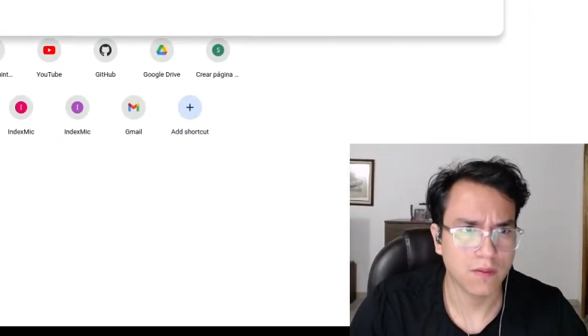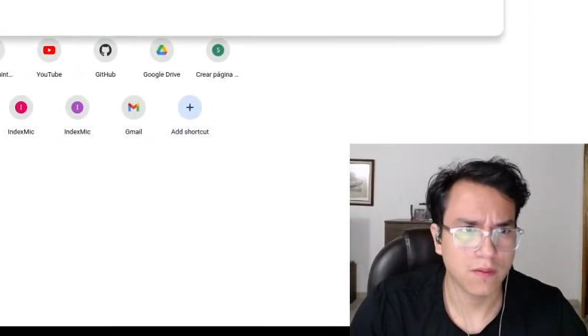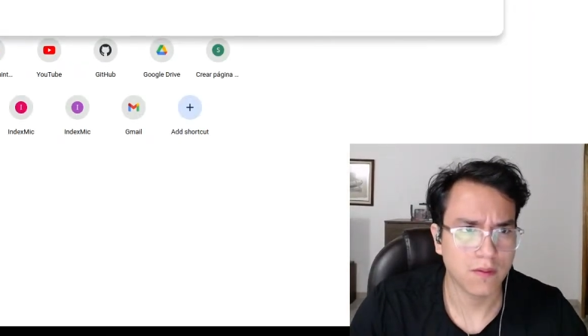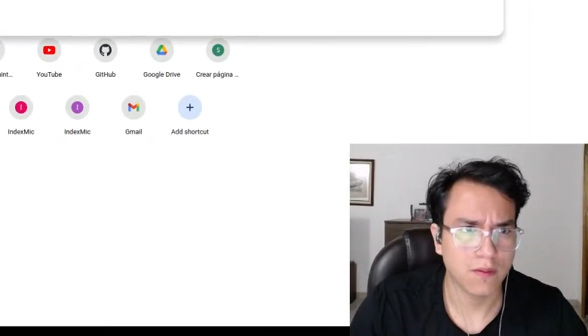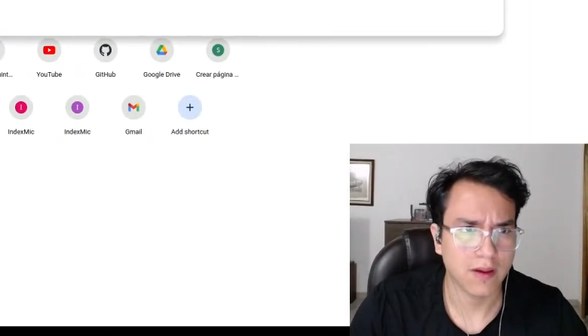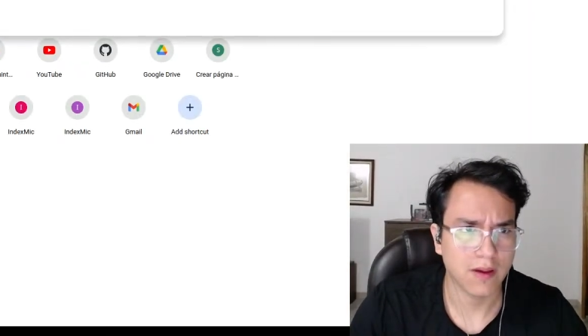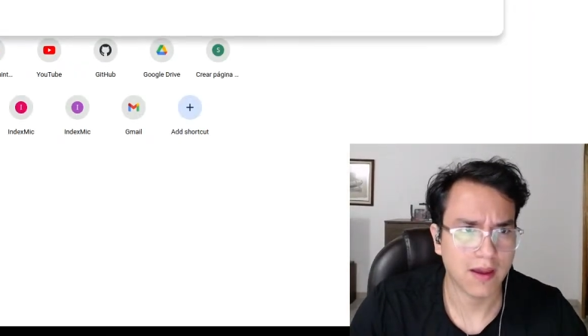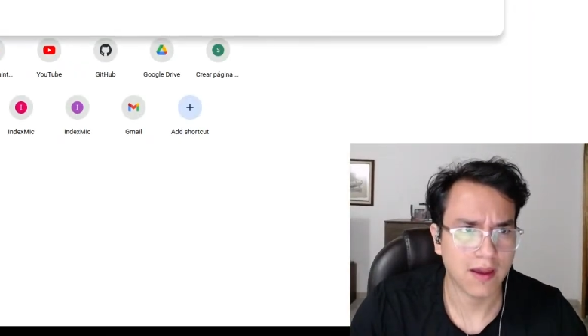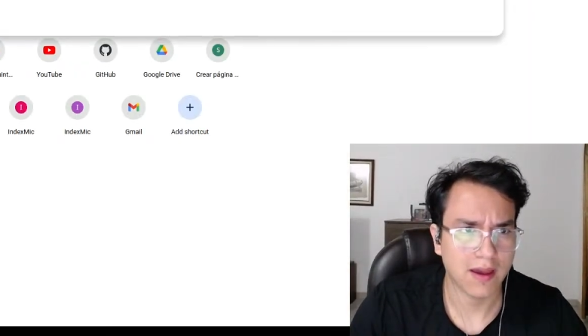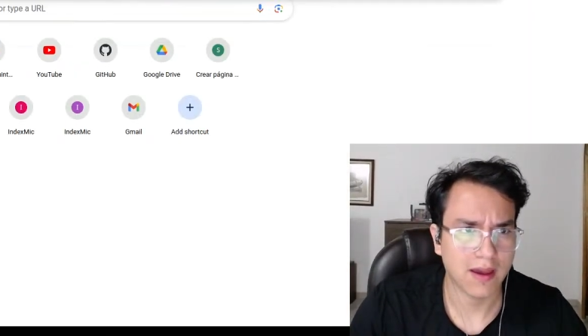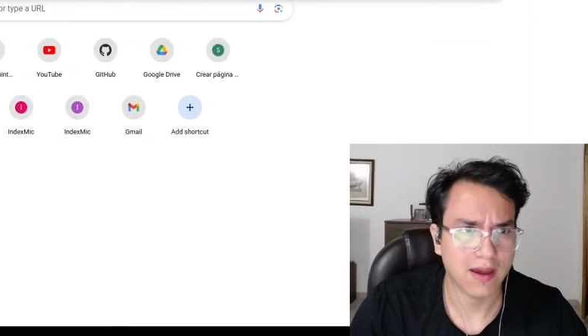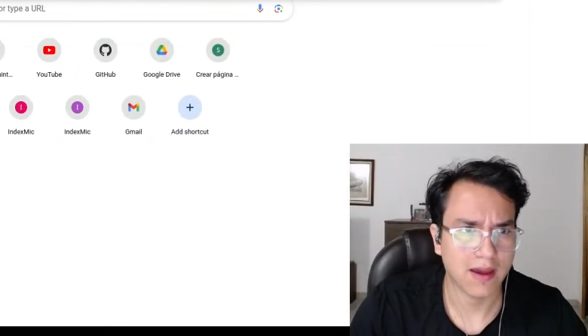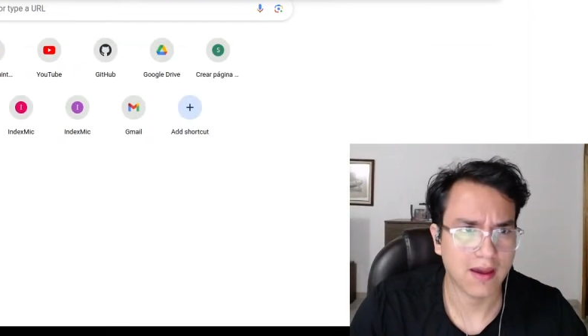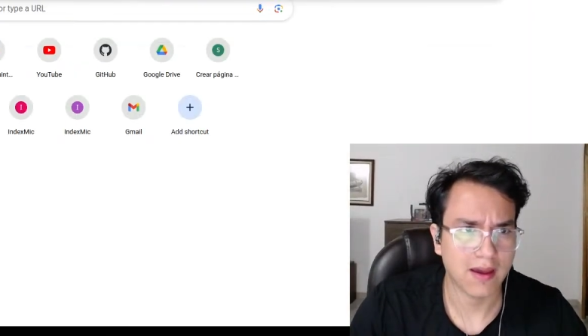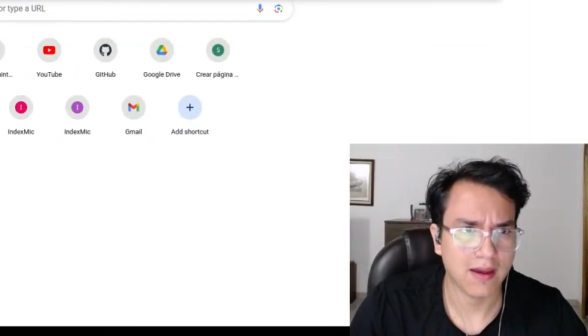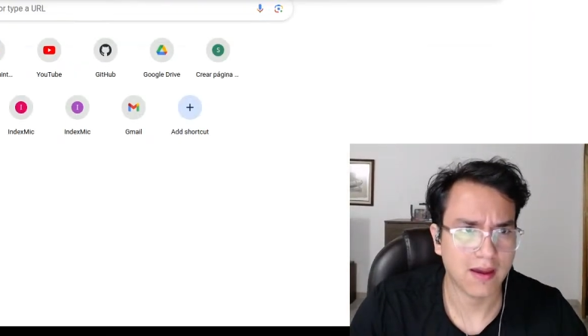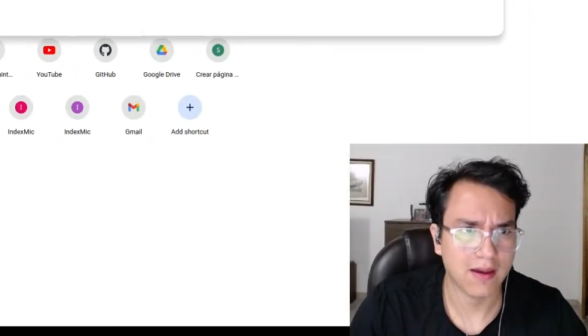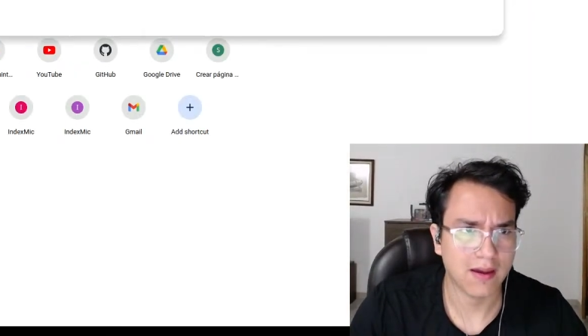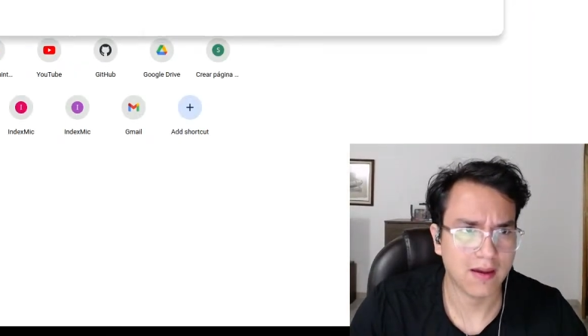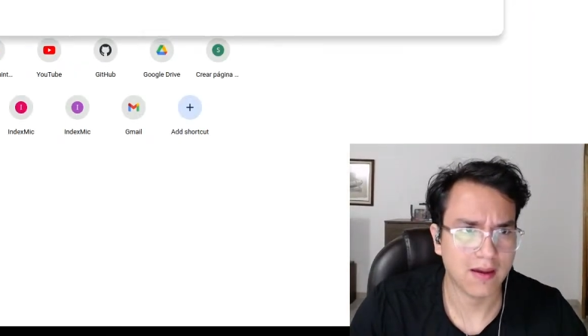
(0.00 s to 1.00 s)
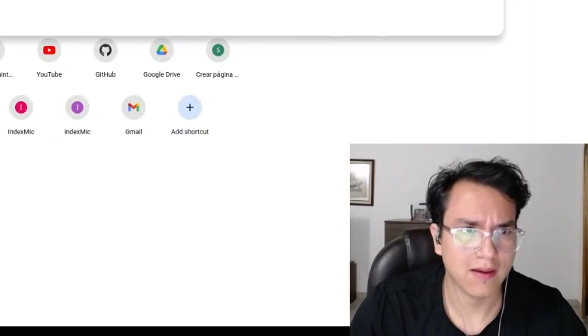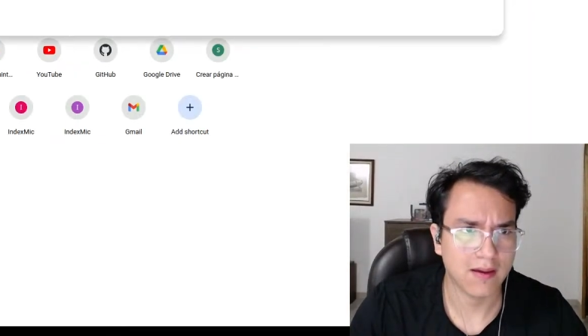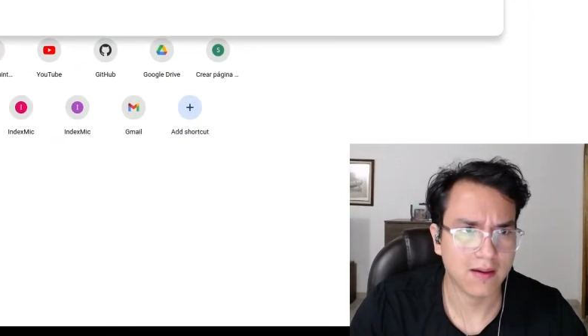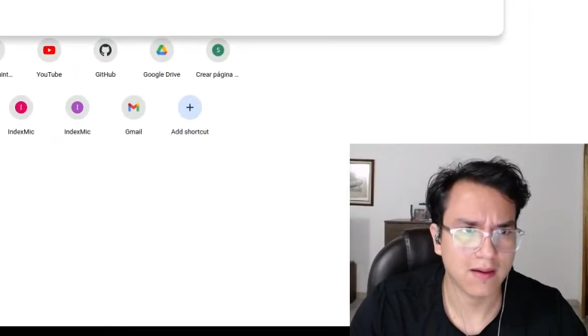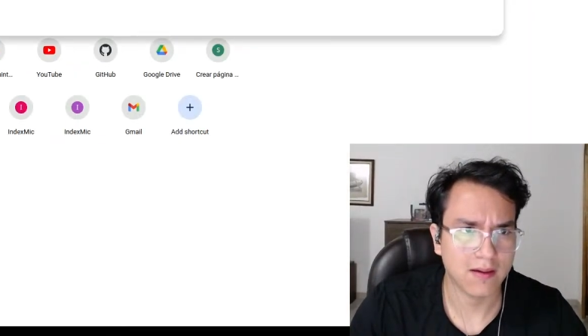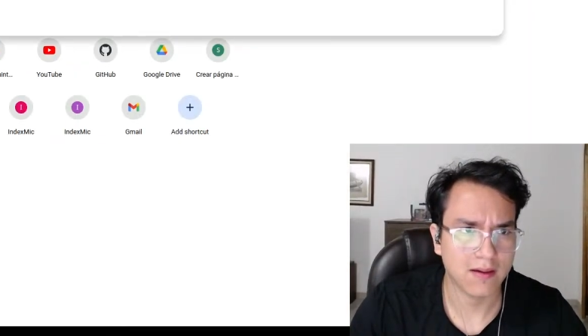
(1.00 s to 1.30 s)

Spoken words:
have